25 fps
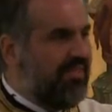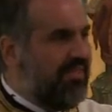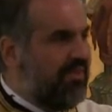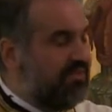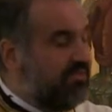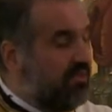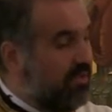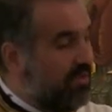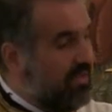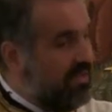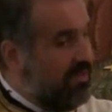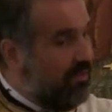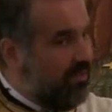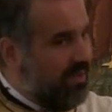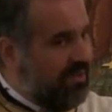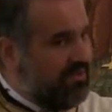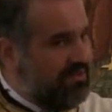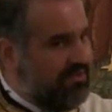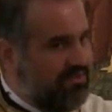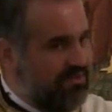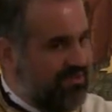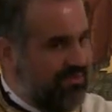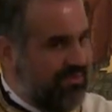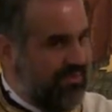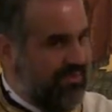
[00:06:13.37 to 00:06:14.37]
But there's only
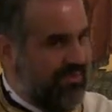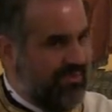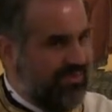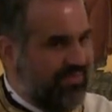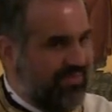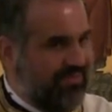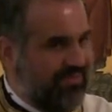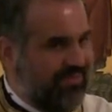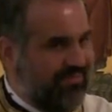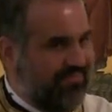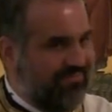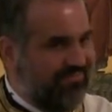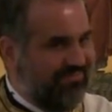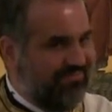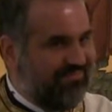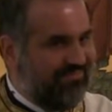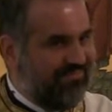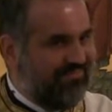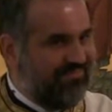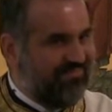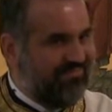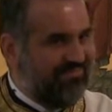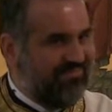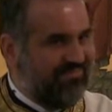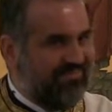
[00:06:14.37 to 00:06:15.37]
one truth.
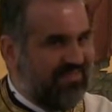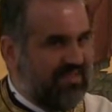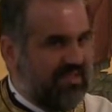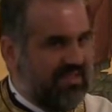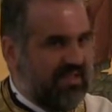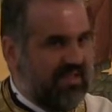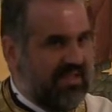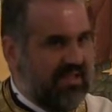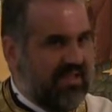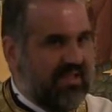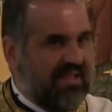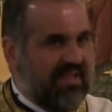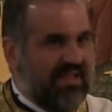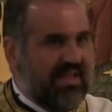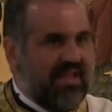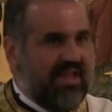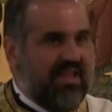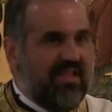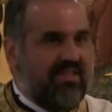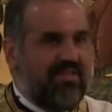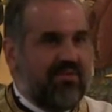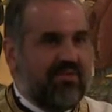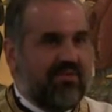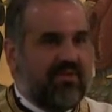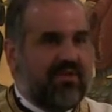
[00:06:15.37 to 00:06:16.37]

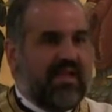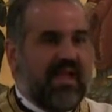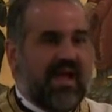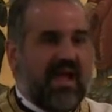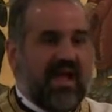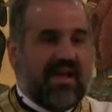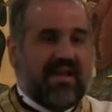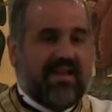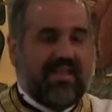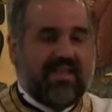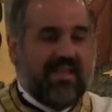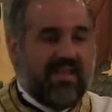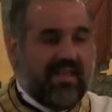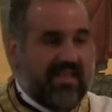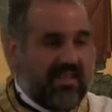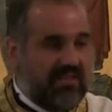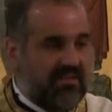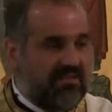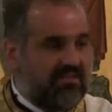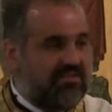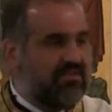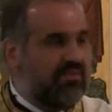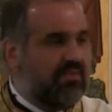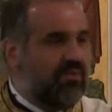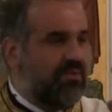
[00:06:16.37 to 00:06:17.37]
Either God
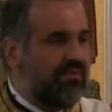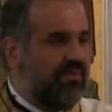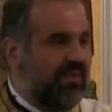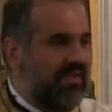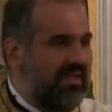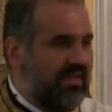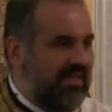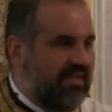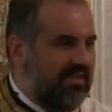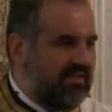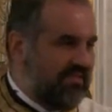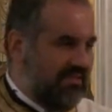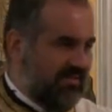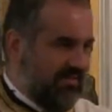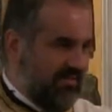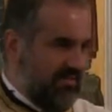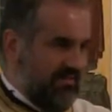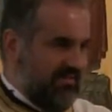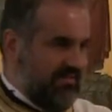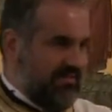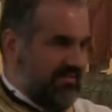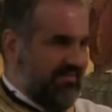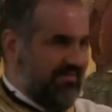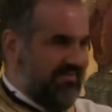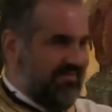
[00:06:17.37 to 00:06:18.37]
is or He
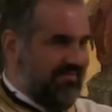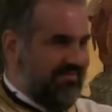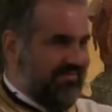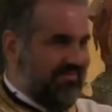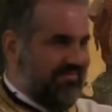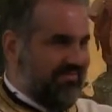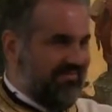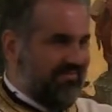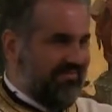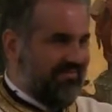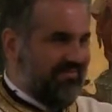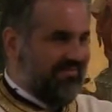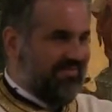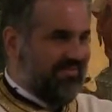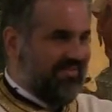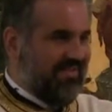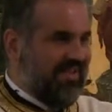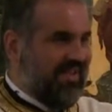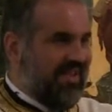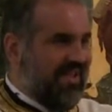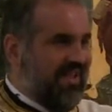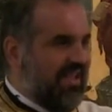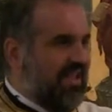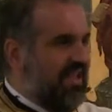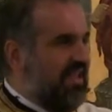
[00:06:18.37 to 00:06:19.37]
isn't.
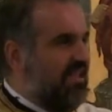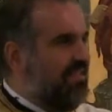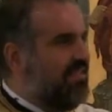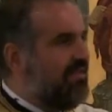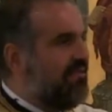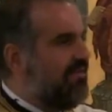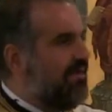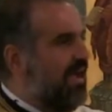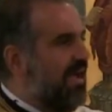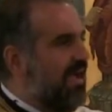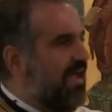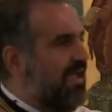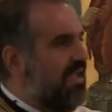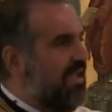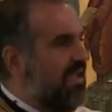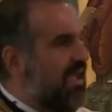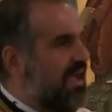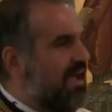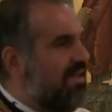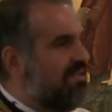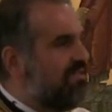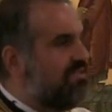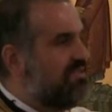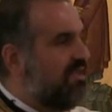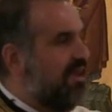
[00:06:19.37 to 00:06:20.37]
Either
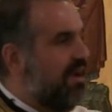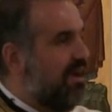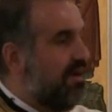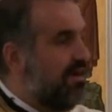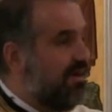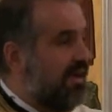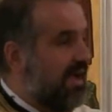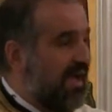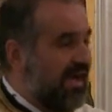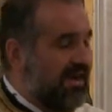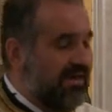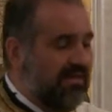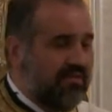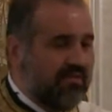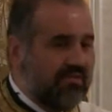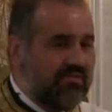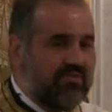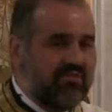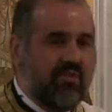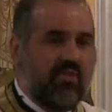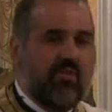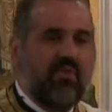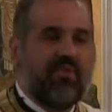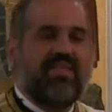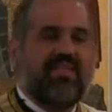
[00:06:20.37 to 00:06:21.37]
icons are
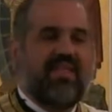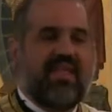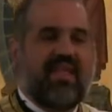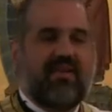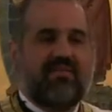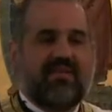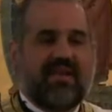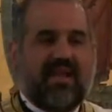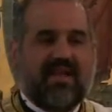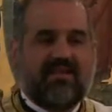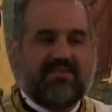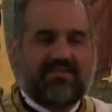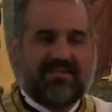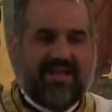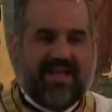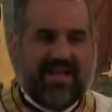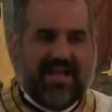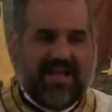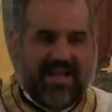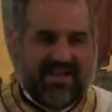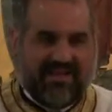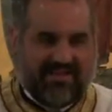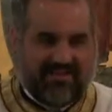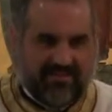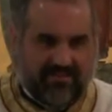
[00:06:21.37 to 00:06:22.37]
idols or they are not
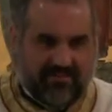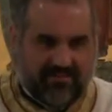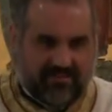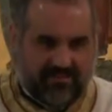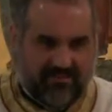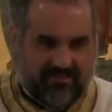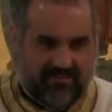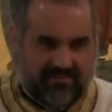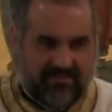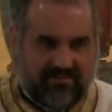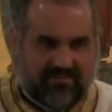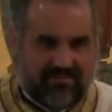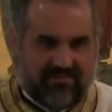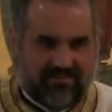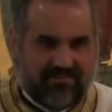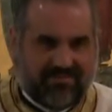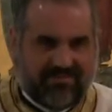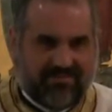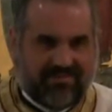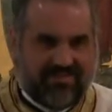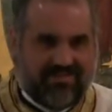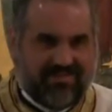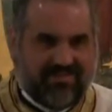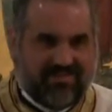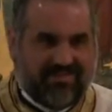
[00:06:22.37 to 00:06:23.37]

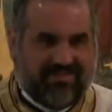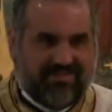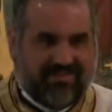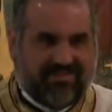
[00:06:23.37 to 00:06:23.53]
idols.